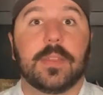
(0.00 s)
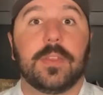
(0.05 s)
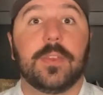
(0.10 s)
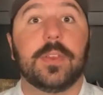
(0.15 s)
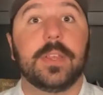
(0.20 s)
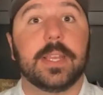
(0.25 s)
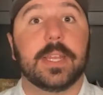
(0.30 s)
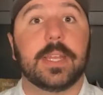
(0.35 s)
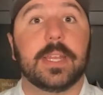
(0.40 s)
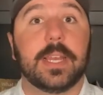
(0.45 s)

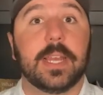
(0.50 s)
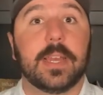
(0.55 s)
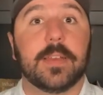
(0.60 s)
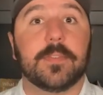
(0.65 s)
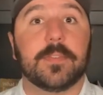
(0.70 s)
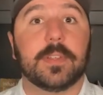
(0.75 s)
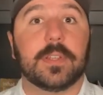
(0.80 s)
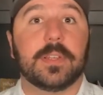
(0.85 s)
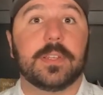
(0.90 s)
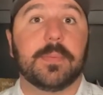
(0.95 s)
You can get a
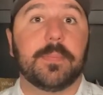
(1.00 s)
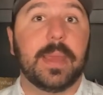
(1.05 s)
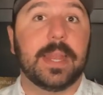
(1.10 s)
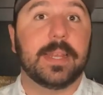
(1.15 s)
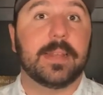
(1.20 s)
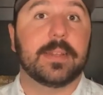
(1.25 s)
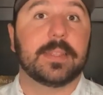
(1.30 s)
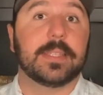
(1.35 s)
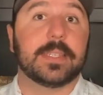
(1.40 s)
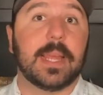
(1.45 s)
gift.
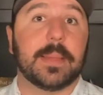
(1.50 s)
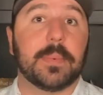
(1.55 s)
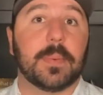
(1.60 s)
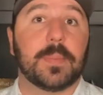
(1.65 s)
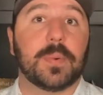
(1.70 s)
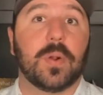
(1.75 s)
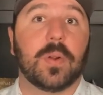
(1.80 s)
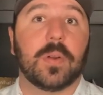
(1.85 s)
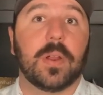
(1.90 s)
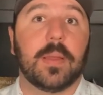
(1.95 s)
Depending on the type
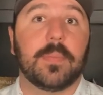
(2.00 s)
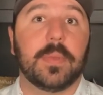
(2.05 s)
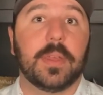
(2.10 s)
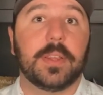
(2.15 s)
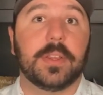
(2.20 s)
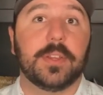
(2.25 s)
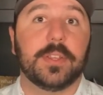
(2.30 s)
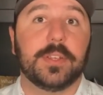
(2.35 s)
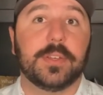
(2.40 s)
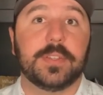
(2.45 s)
of program
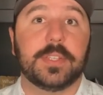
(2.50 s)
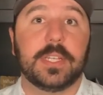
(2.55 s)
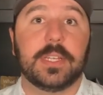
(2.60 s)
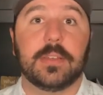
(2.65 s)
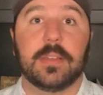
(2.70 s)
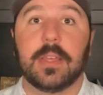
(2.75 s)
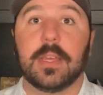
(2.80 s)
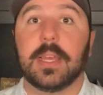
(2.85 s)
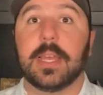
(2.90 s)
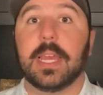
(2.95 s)
that you're
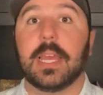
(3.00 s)
using,